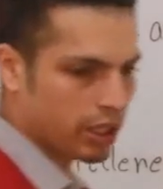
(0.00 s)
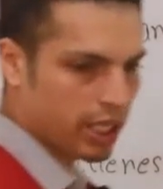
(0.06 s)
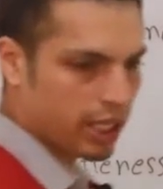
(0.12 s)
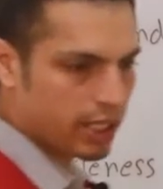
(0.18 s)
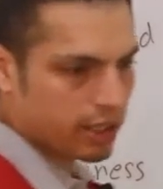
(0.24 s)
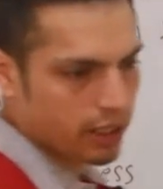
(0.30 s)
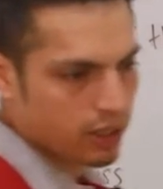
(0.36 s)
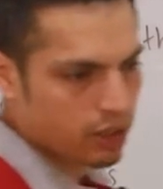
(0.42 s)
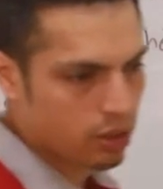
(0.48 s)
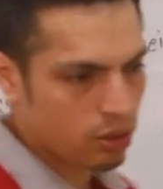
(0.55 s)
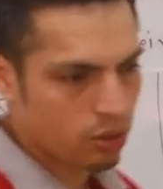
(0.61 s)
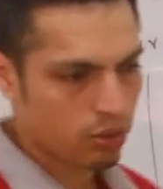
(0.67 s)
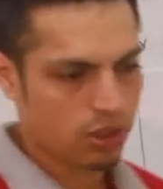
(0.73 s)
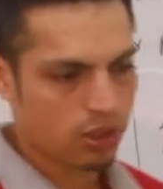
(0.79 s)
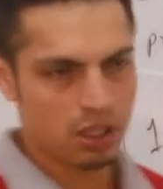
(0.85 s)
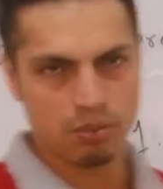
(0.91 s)
Glass is
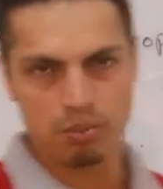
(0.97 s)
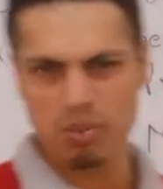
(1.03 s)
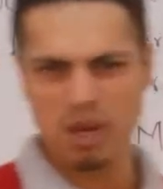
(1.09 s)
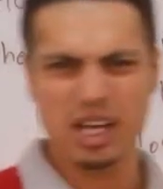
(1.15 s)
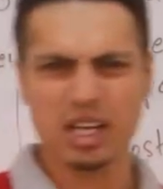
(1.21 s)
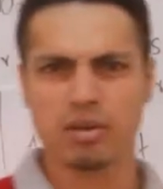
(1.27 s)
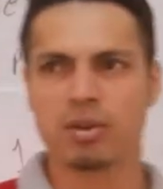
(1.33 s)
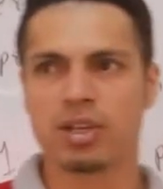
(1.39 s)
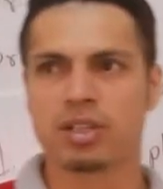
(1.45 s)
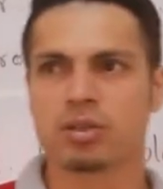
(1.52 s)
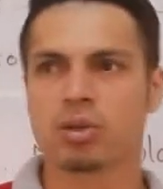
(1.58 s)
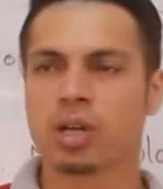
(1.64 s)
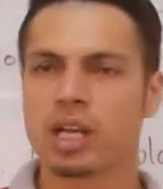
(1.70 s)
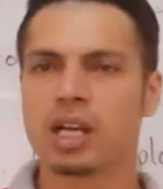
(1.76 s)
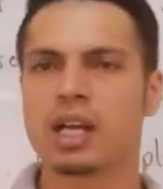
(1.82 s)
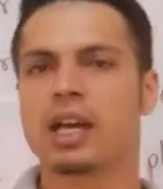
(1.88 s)
used in many ways,
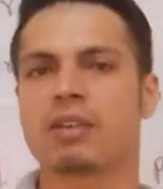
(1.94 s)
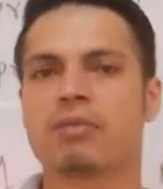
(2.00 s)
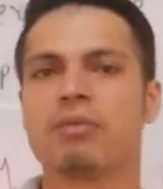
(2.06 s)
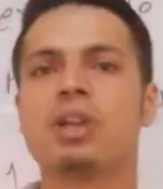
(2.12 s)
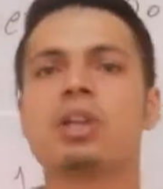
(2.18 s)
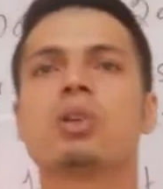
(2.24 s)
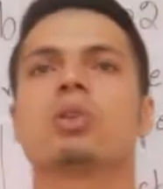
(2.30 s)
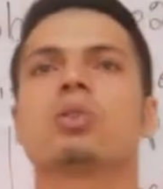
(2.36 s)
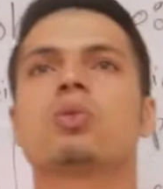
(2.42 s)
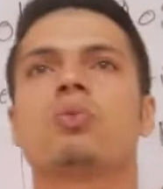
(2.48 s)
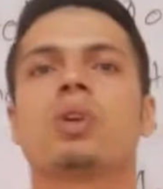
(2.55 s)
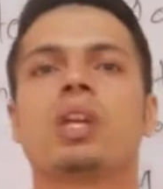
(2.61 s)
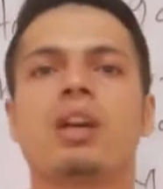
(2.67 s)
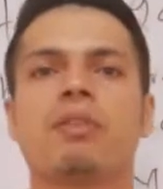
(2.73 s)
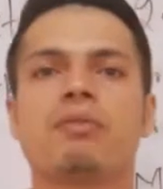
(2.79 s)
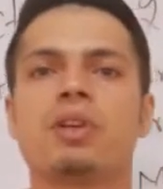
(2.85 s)
okay, like windows.
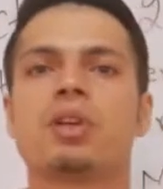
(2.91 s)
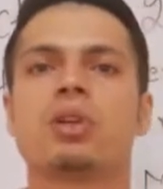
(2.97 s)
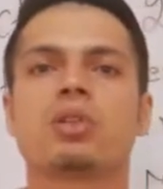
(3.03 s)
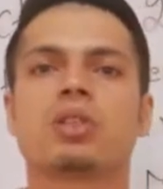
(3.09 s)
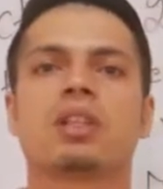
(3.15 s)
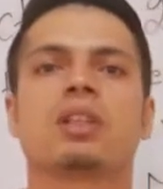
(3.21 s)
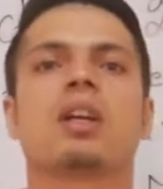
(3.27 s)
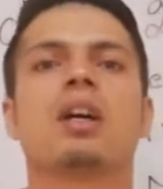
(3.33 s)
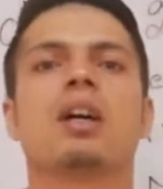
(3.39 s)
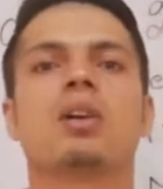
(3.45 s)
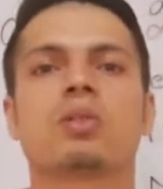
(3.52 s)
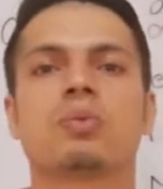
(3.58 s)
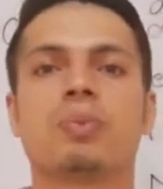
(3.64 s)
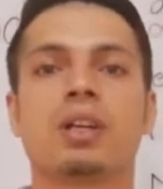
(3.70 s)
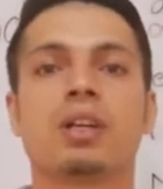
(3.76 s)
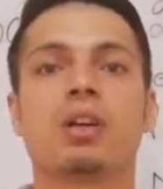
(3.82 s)
We have windows in the
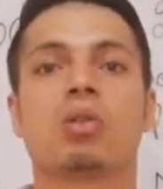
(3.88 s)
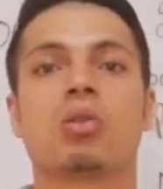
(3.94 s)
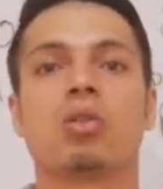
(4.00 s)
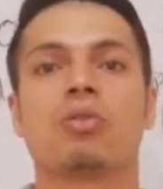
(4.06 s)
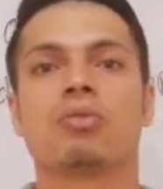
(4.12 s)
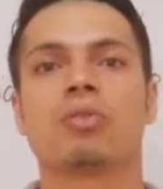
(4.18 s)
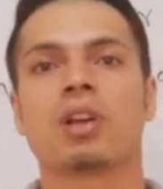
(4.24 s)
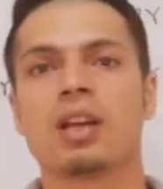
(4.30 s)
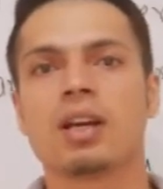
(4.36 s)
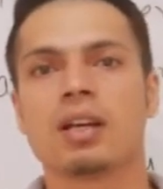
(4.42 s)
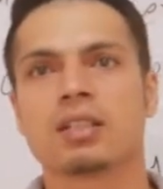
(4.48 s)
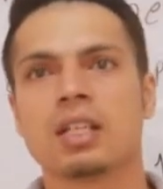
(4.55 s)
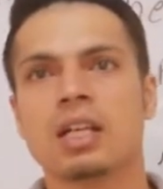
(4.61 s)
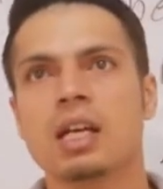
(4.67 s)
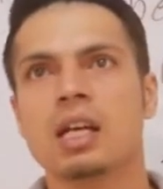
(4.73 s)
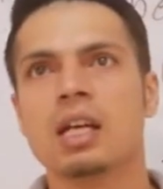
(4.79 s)
house made out of glass.